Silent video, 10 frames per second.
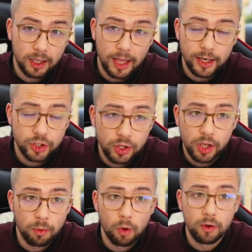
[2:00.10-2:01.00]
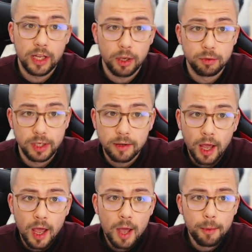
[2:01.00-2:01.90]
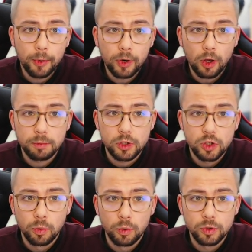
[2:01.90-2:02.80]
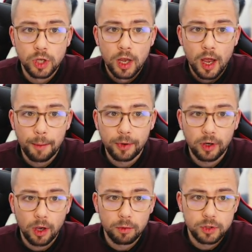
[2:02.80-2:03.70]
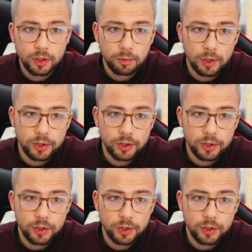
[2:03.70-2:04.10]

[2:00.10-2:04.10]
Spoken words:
collection that you're already using. But we're gonna go up to tools and we're gonna go to